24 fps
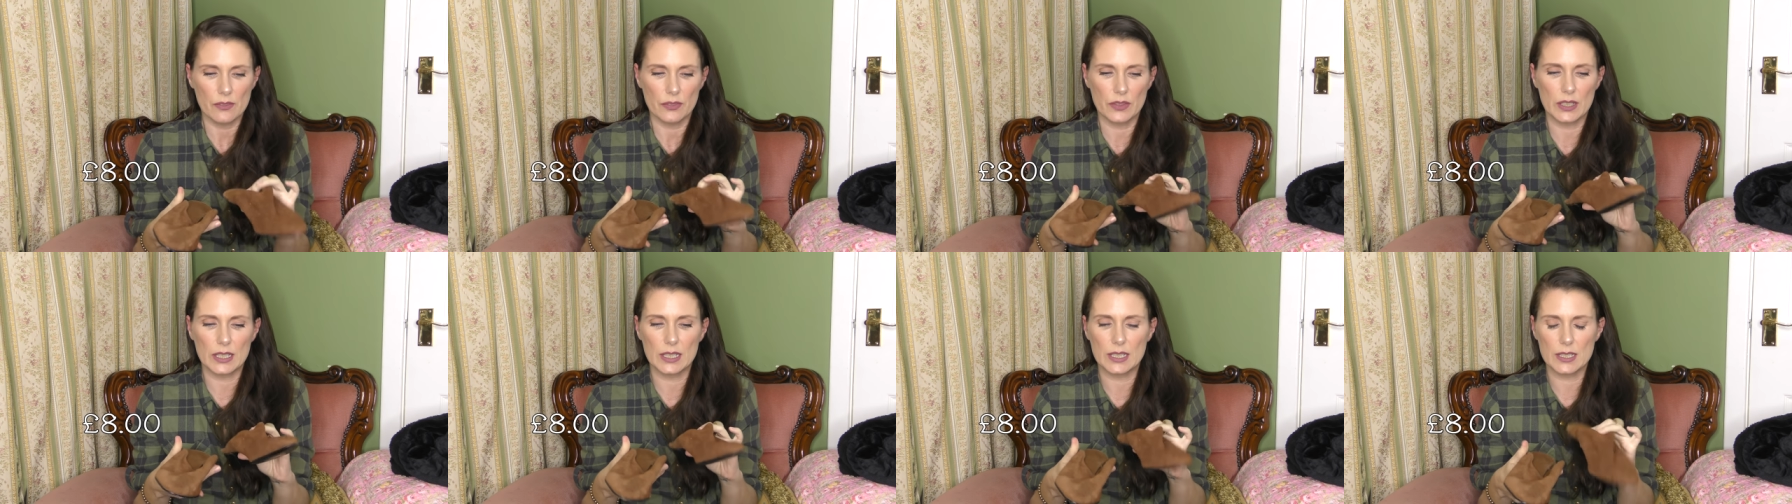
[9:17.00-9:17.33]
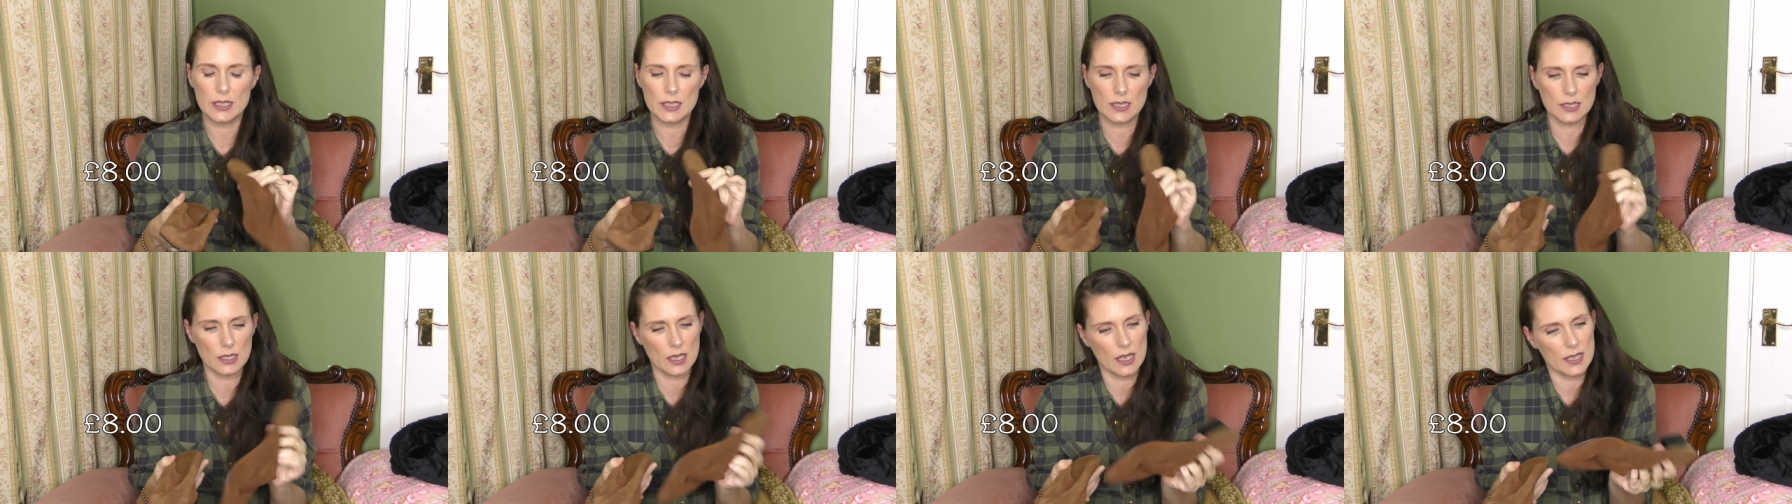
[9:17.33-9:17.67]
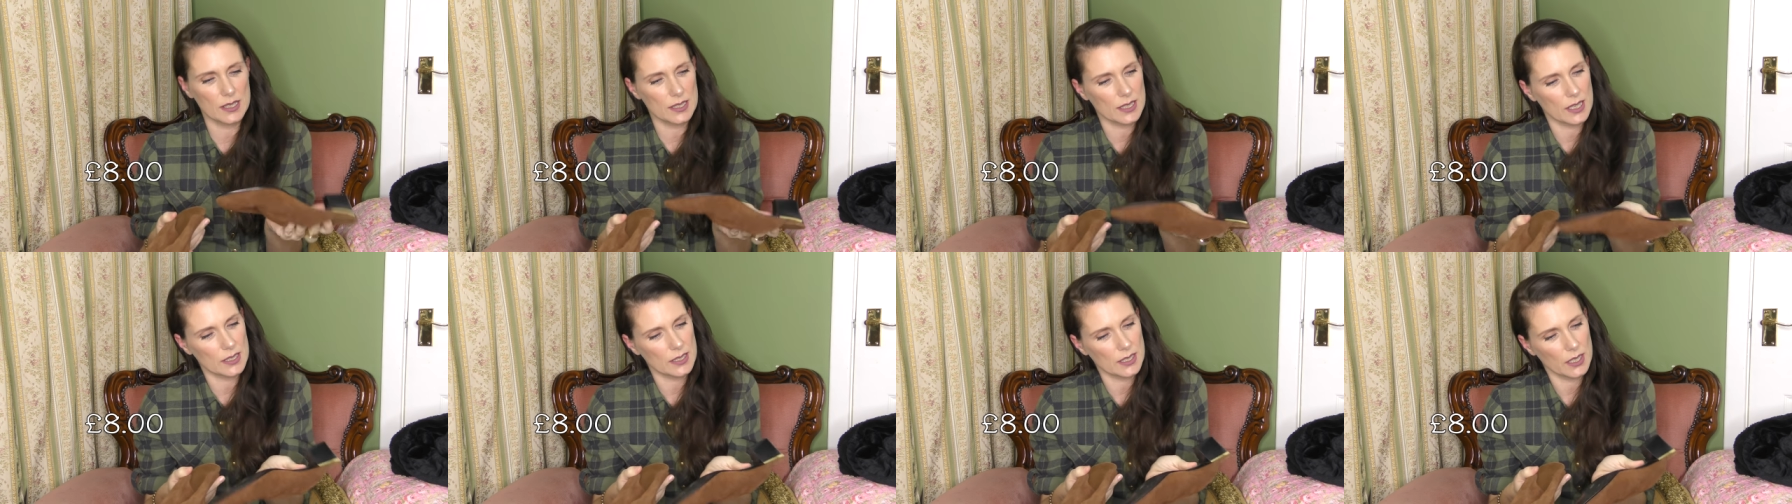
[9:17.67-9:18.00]
These,
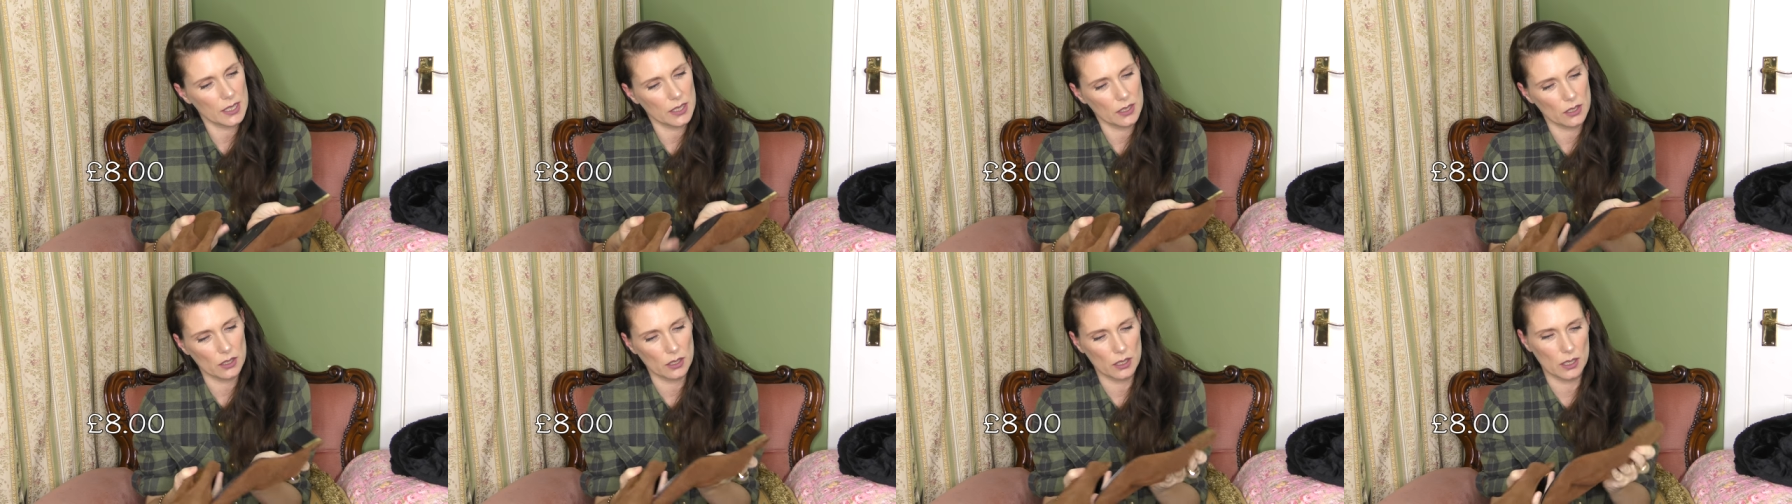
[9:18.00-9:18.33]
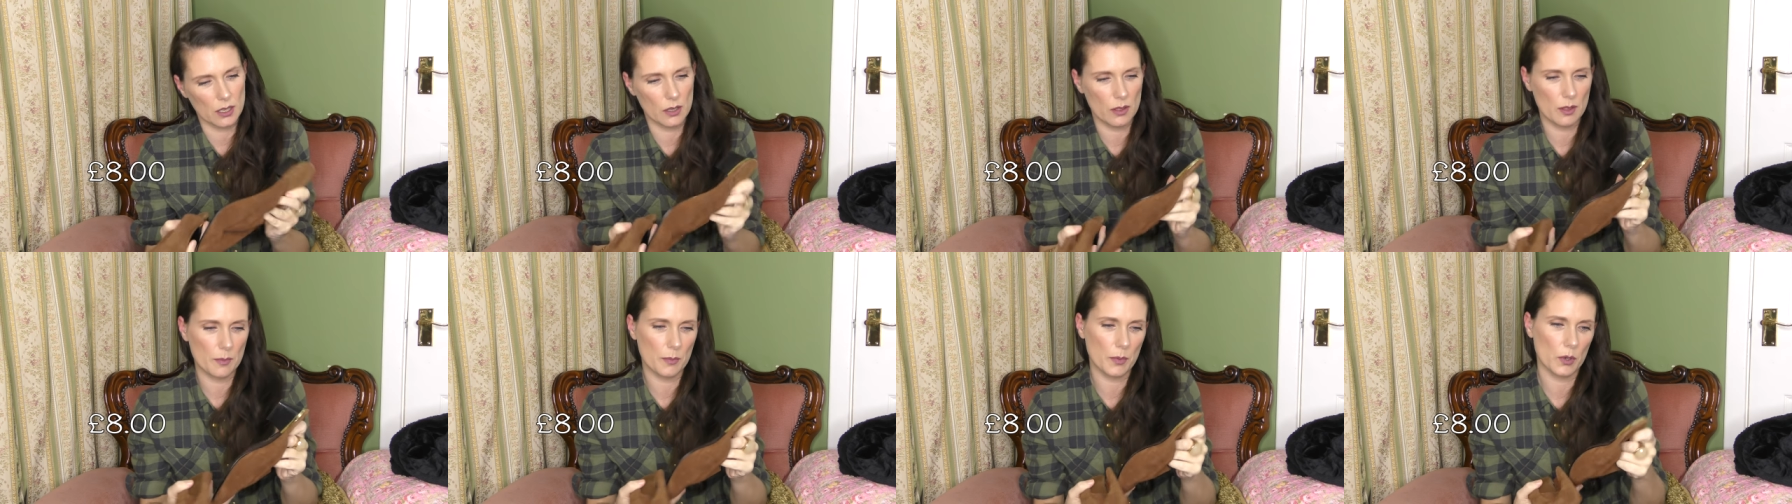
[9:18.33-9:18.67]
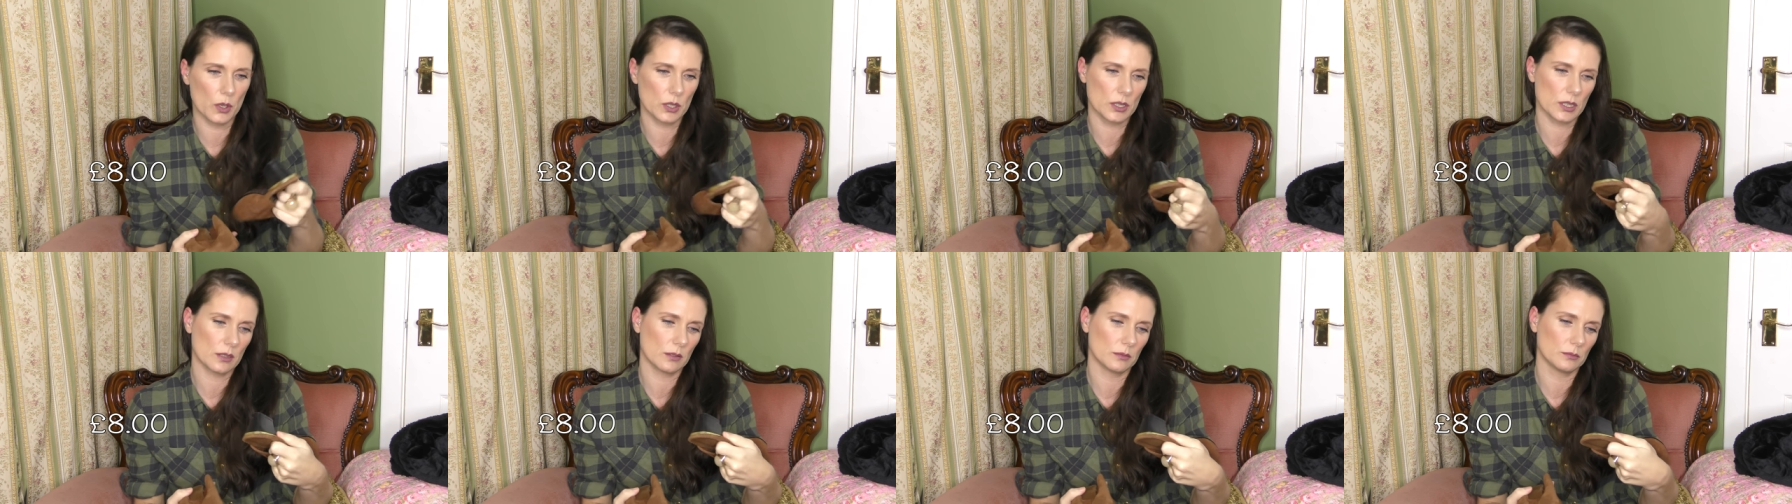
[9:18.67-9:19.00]
it says here on the
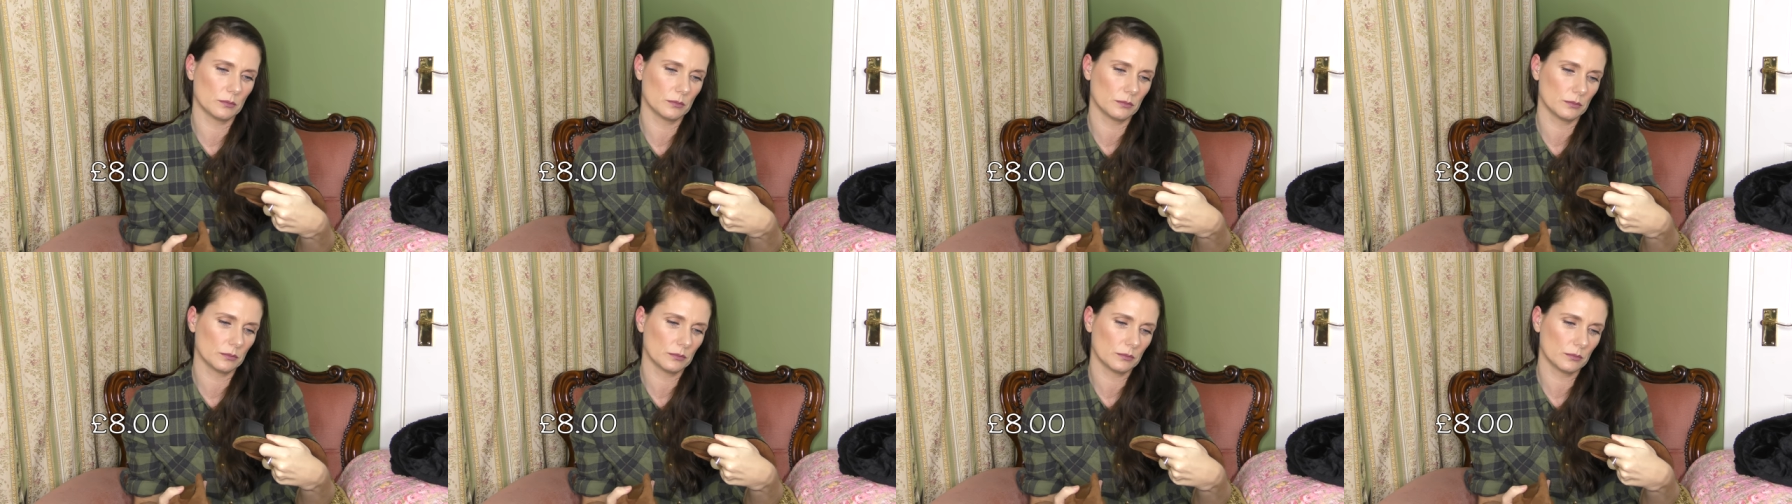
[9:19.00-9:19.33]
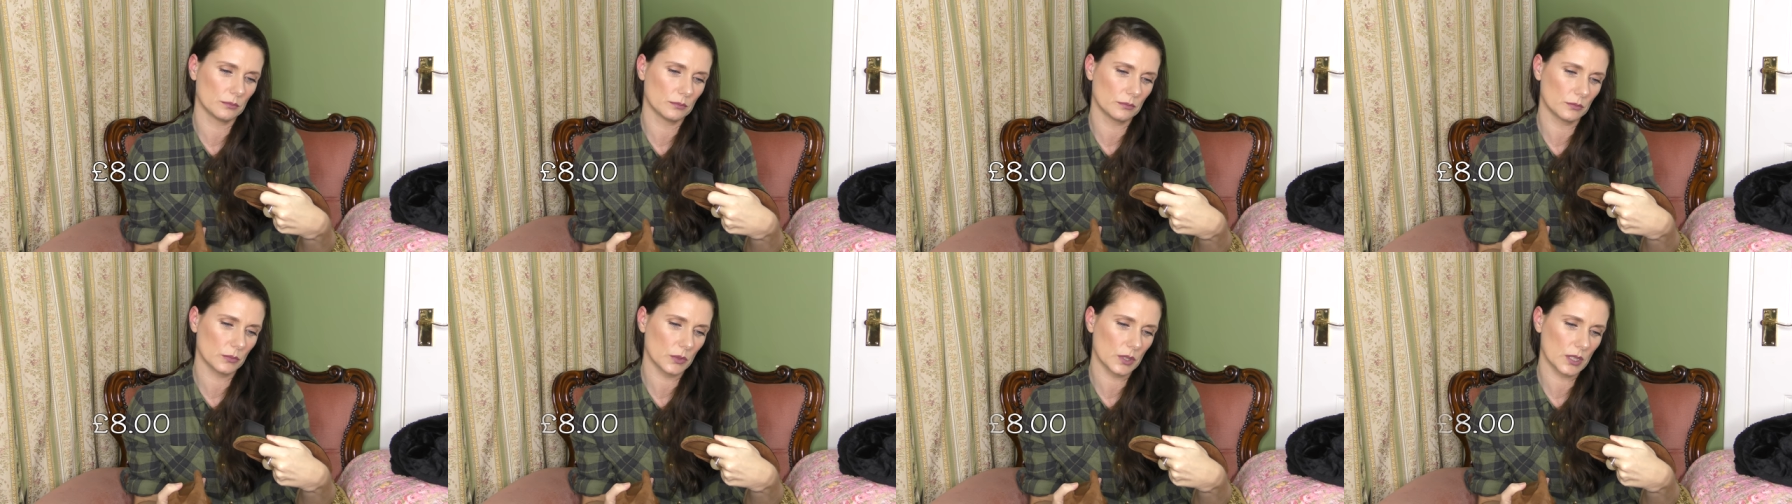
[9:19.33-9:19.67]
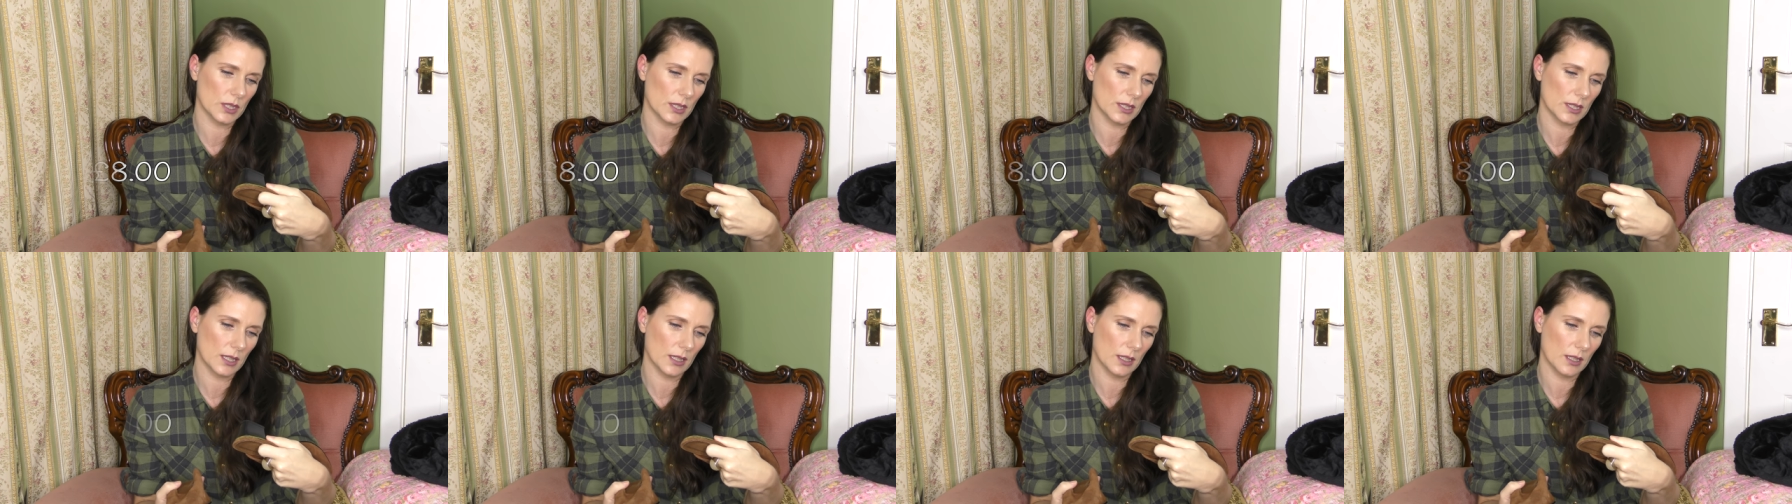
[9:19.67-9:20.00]
bottom, what
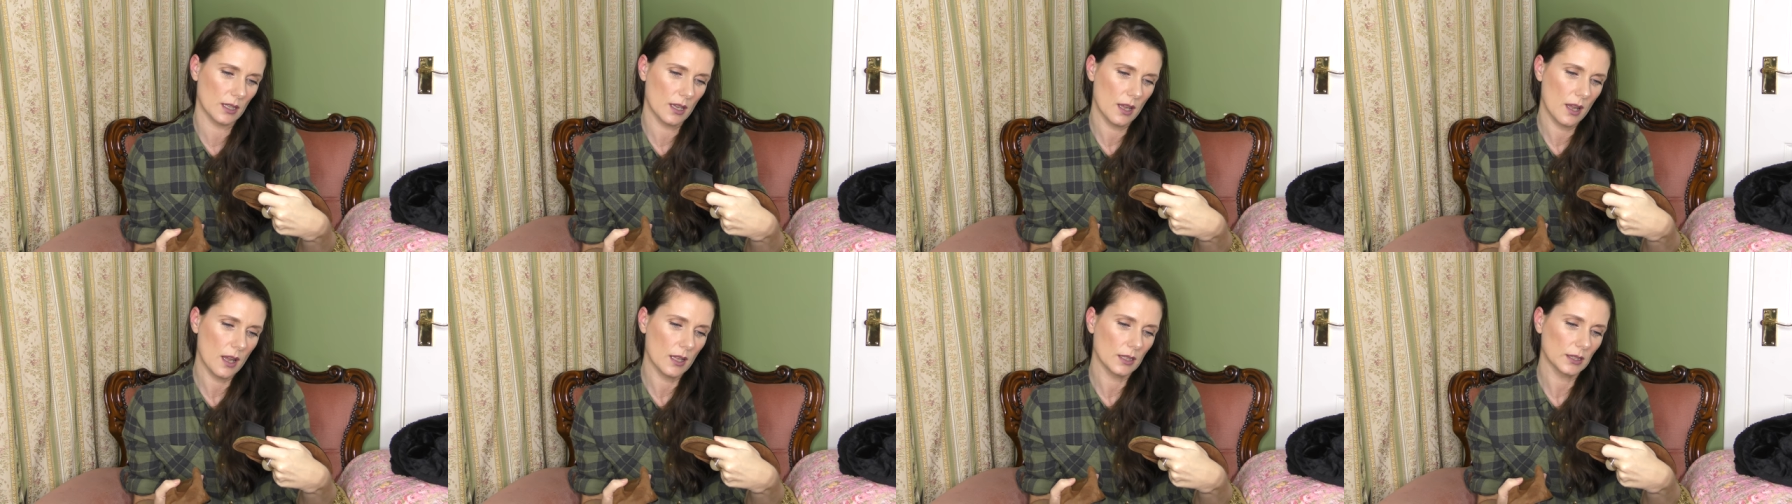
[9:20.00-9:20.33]
does it say?